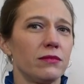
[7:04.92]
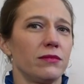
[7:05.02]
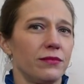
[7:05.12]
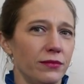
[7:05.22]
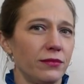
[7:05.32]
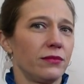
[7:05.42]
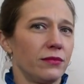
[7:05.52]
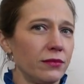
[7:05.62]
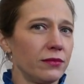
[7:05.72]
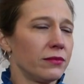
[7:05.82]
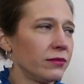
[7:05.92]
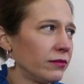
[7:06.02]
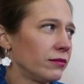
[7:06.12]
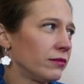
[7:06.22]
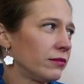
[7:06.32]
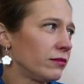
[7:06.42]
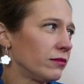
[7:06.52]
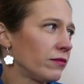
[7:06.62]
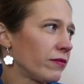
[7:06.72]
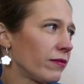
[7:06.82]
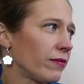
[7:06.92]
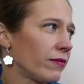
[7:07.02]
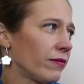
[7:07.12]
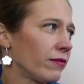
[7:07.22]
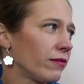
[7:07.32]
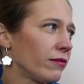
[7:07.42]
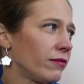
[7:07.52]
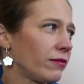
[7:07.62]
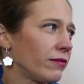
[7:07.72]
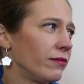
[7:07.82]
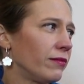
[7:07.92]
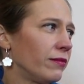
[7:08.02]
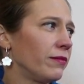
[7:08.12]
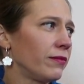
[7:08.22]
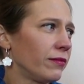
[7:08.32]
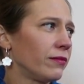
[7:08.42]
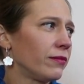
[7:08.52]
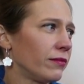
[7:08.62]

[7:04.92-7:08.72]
[no speech]